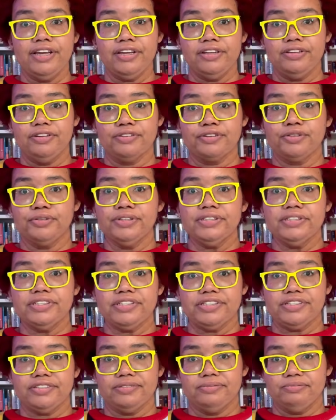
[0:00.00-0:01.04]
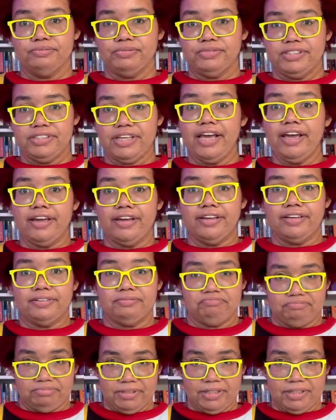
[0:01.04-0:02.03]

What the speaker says: you're going to say